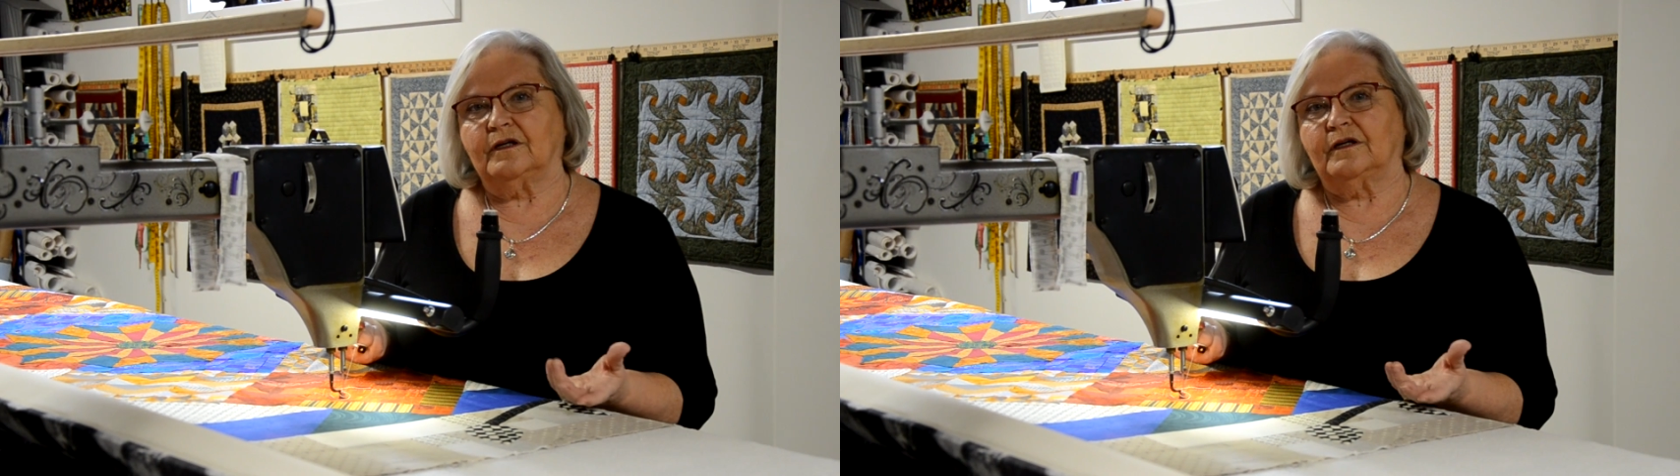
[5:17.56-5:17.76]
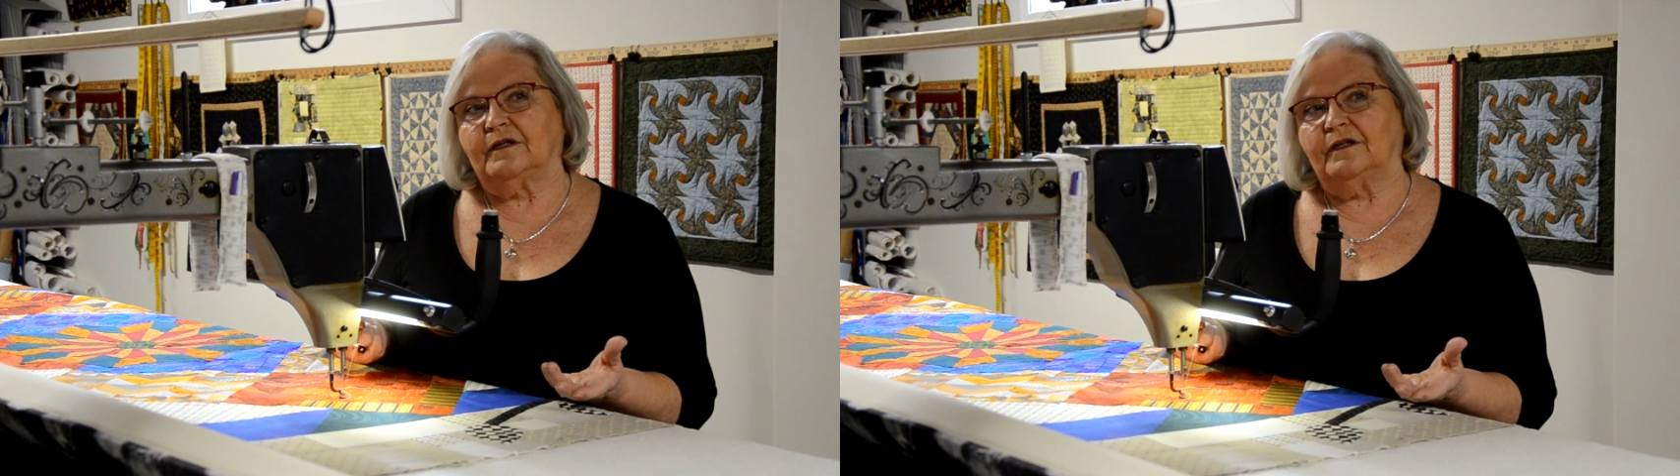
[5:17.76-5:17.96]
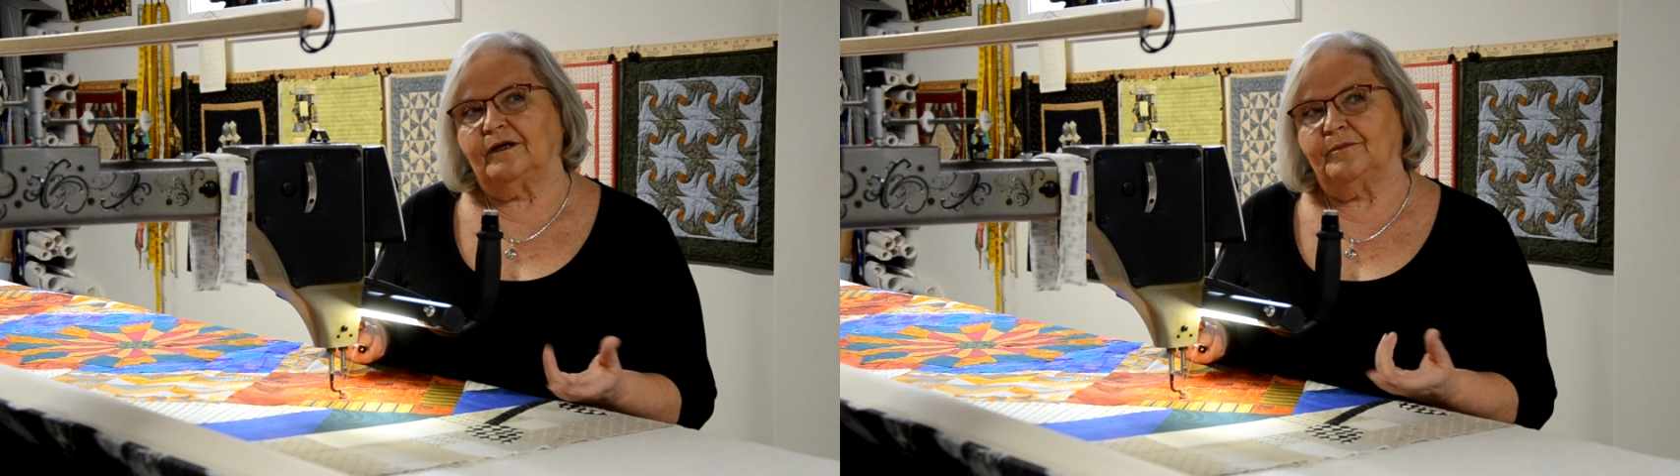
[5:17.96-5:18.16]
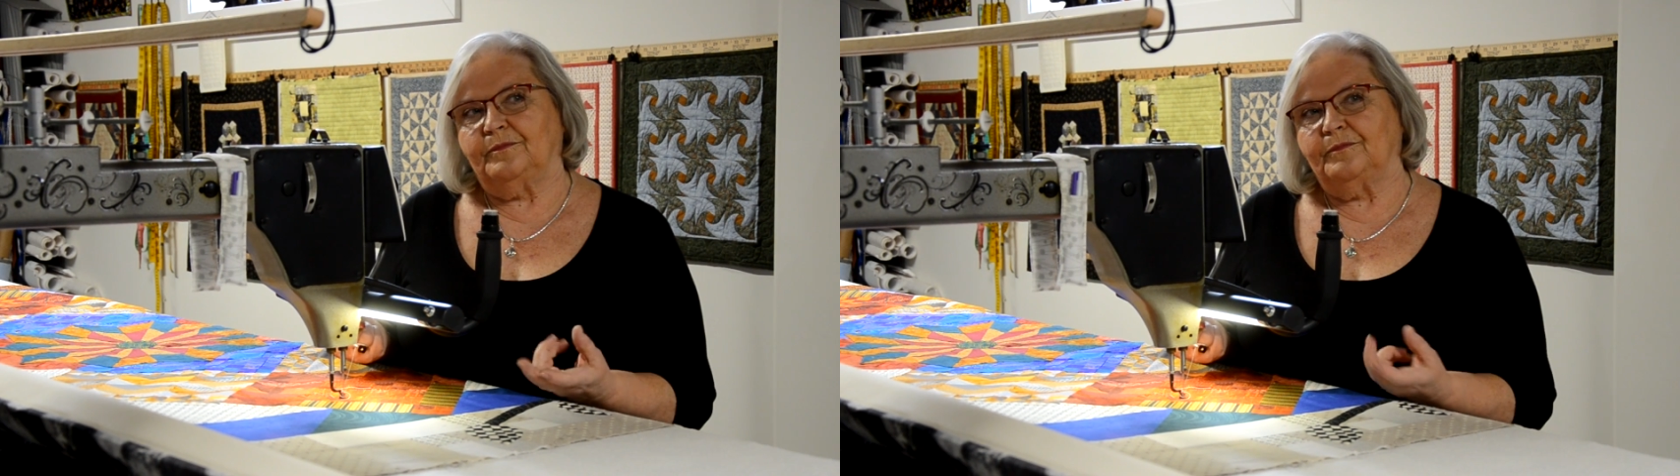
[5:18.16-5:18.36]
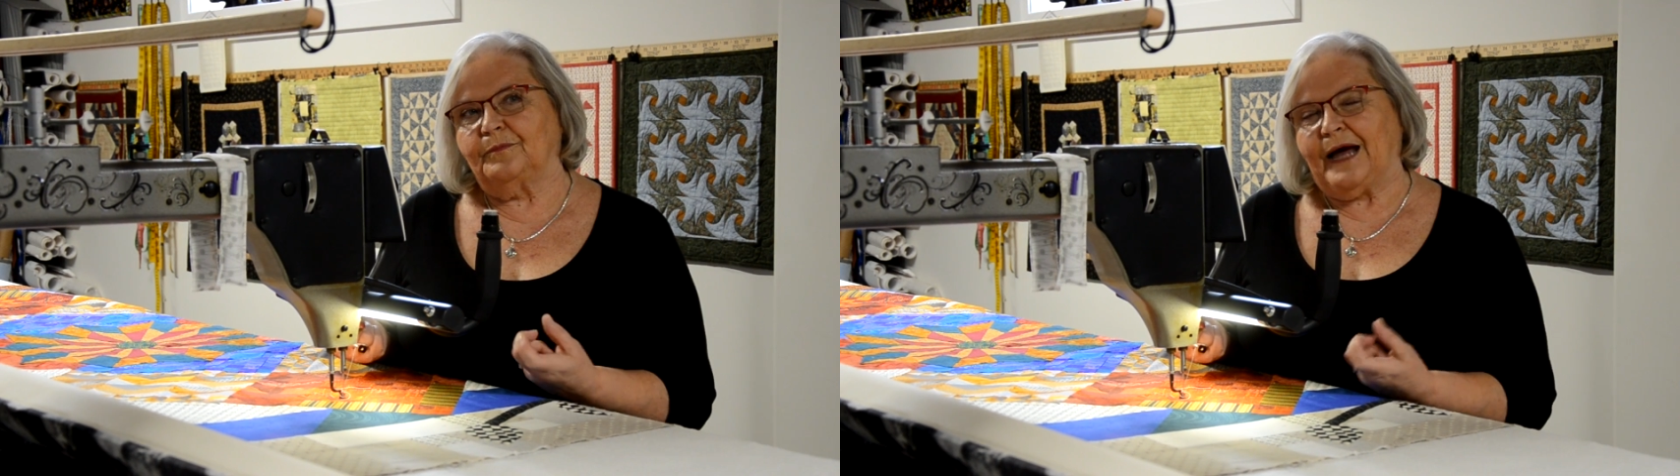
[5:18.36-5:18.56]
club
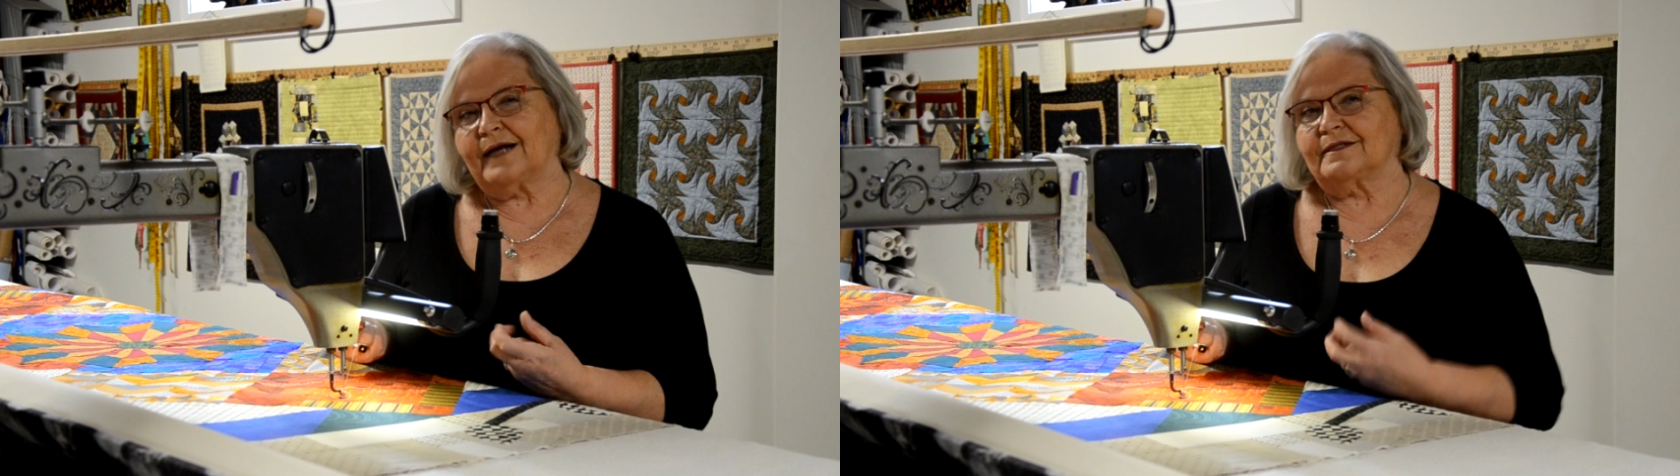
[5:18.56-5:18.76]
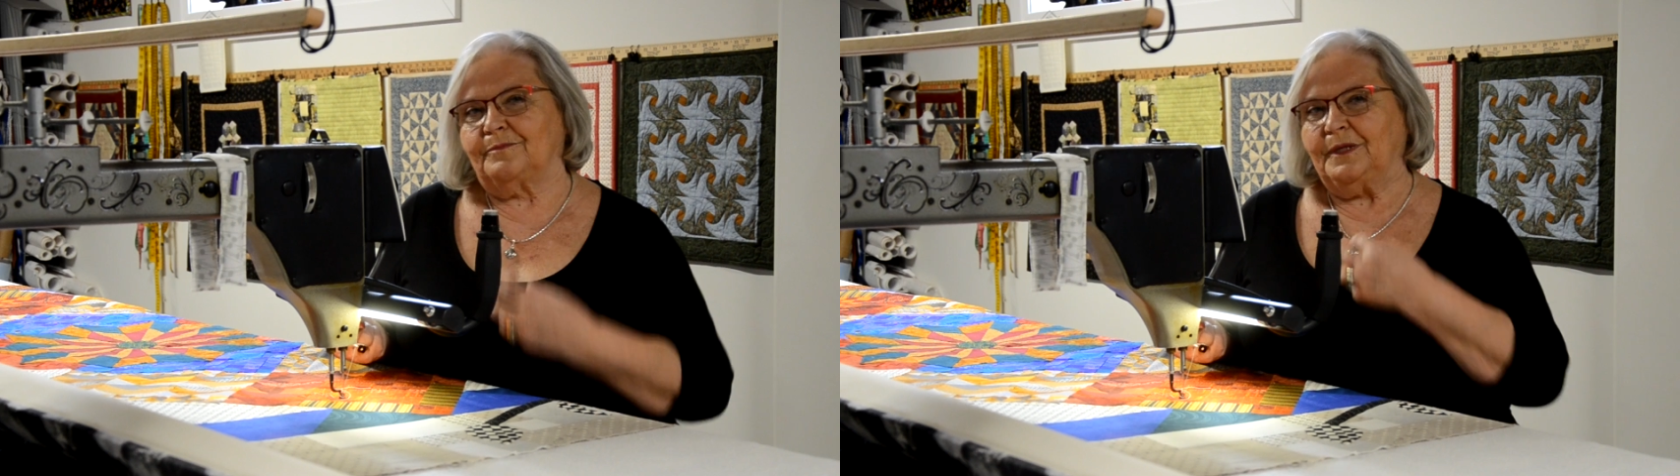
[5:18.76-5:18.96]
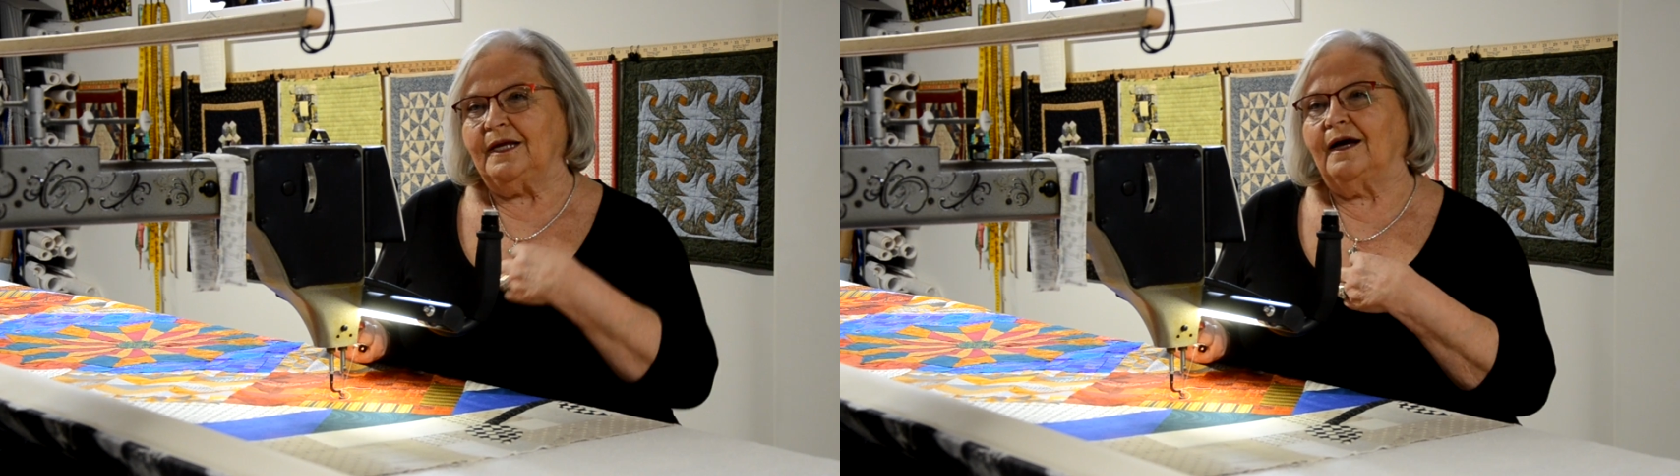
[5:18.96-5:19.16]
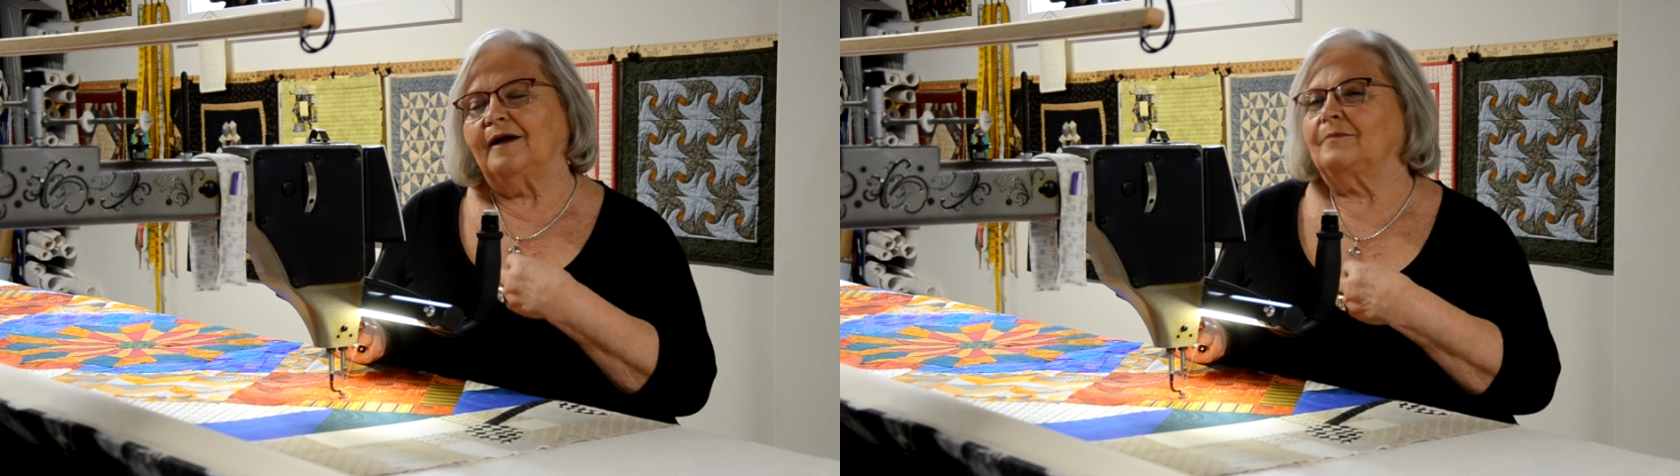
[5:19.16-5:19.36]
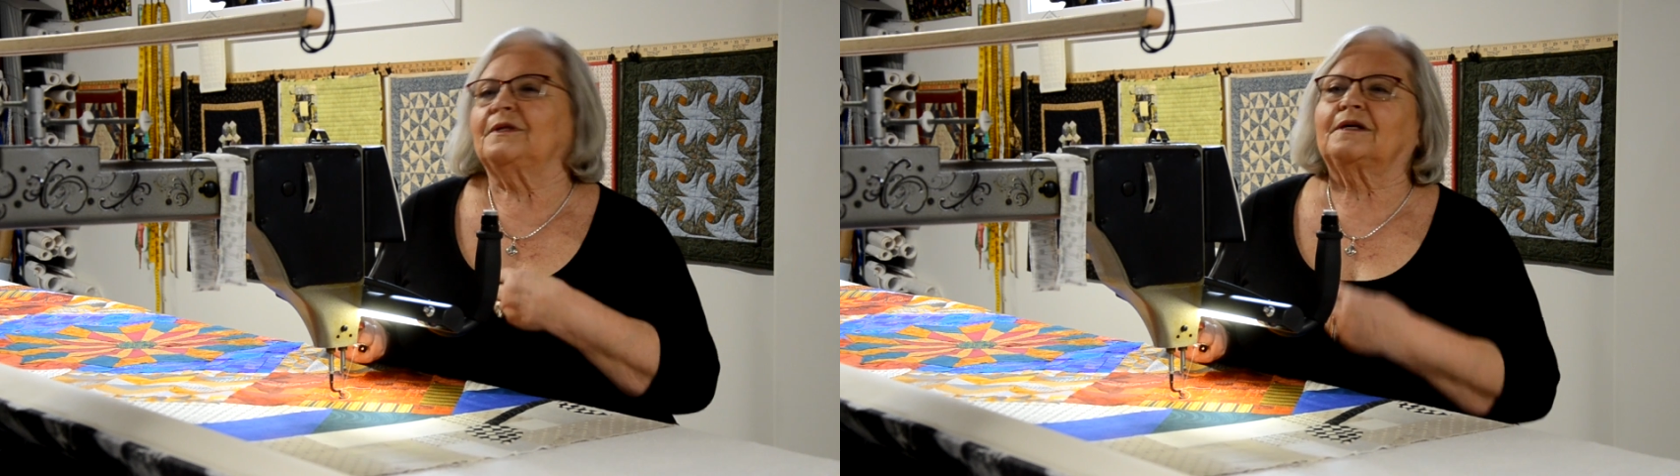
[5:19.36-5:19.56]
backs me I'm the